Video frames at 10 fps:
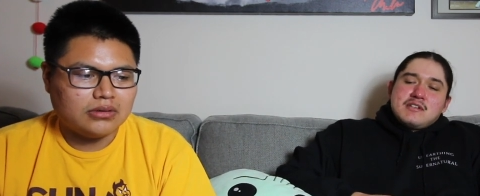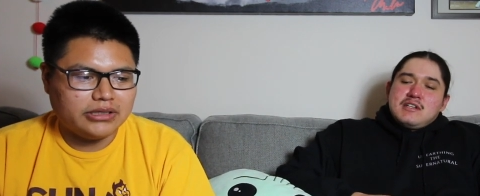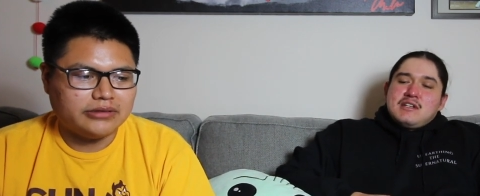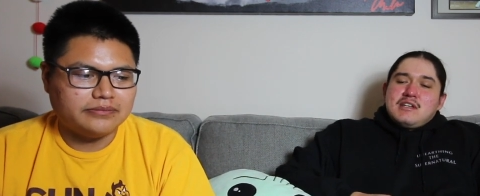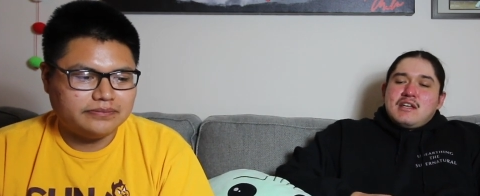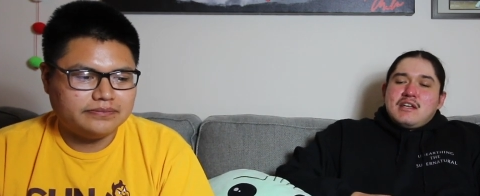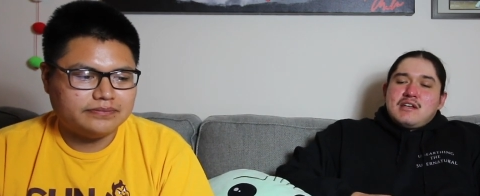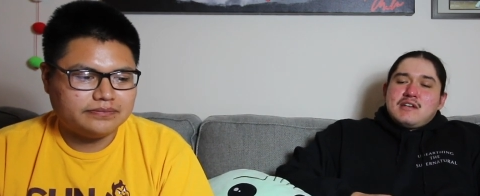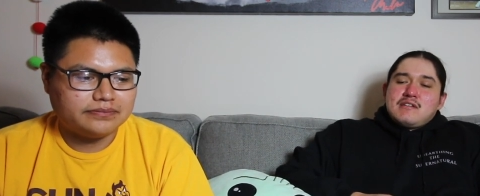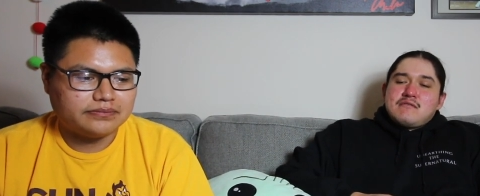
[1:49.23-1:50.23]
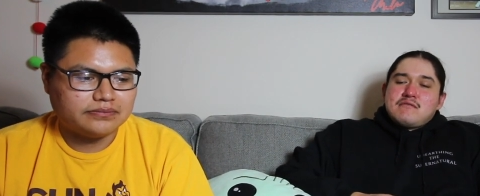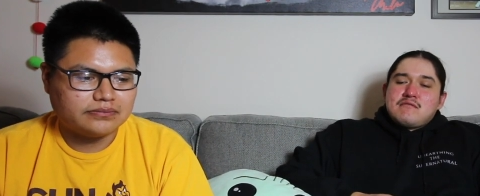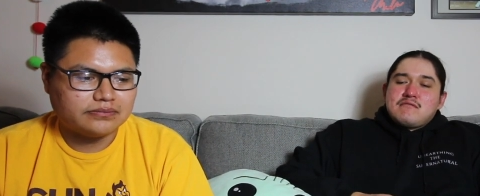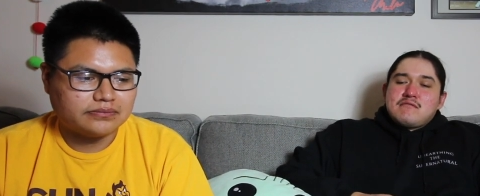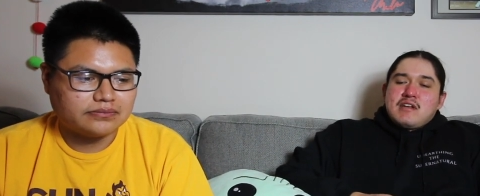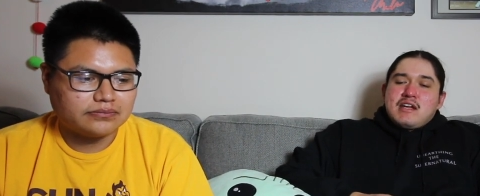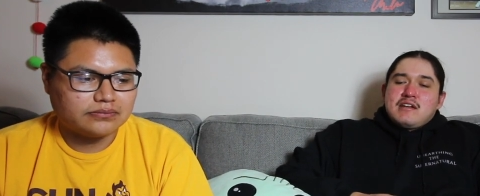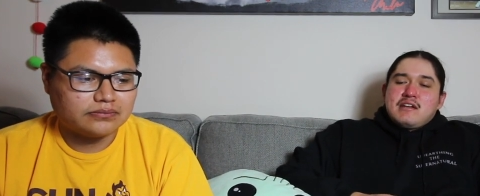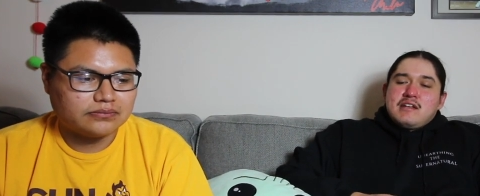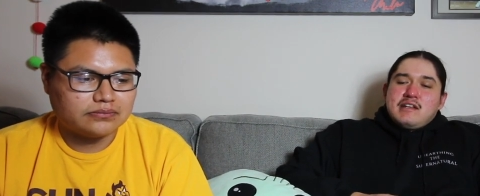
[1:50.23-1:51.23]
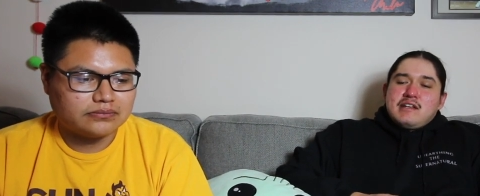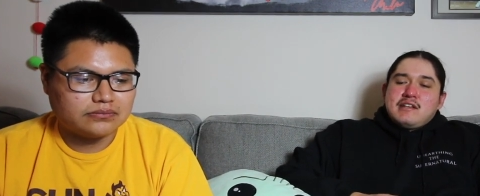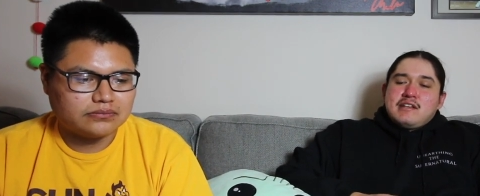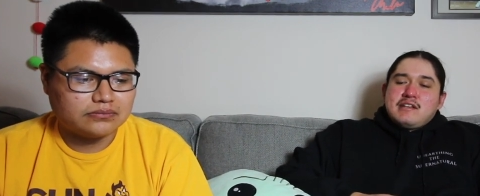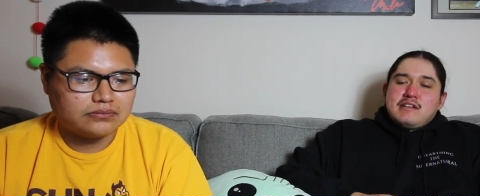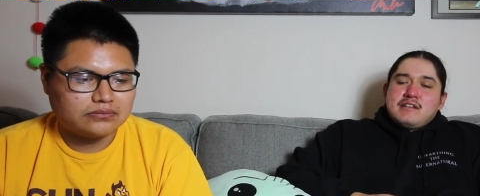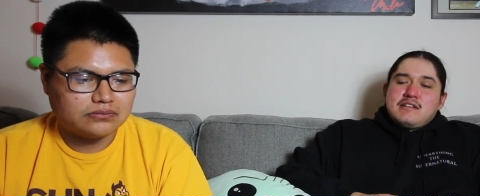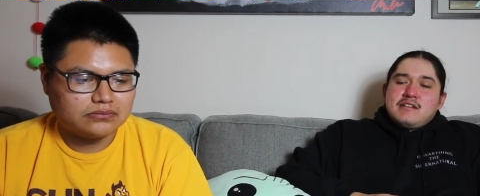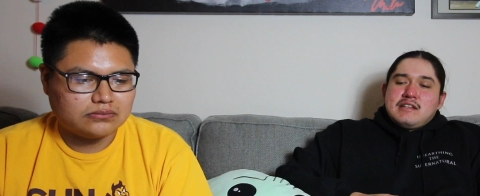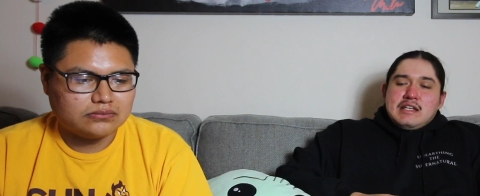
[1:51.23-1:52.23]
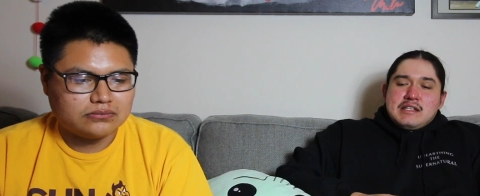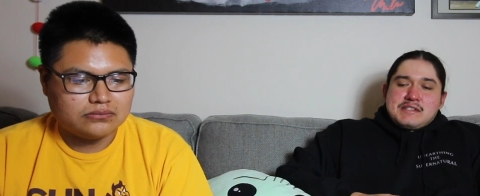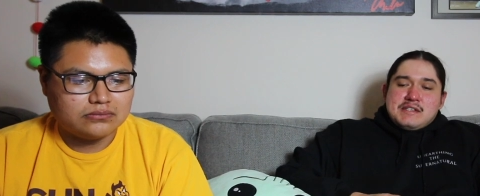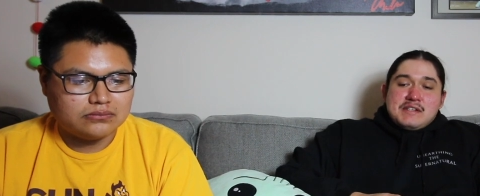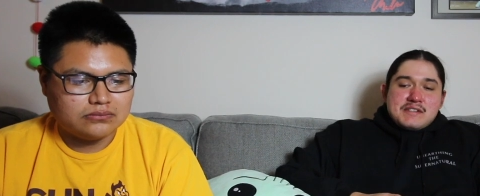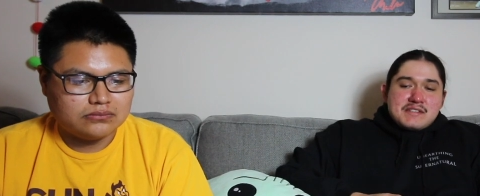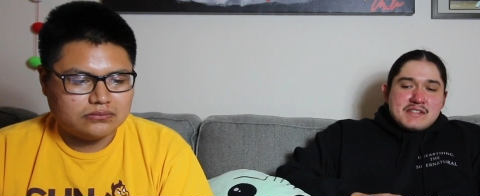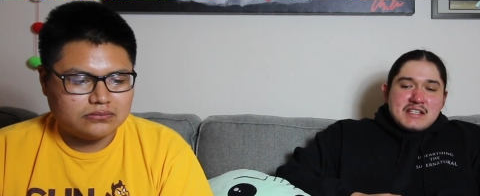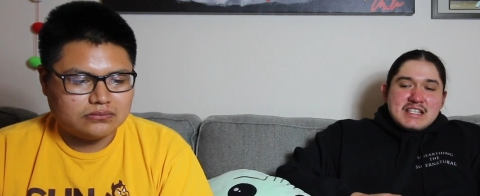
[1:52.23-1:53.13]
Speaker 1: Yeah. And I, it sucks that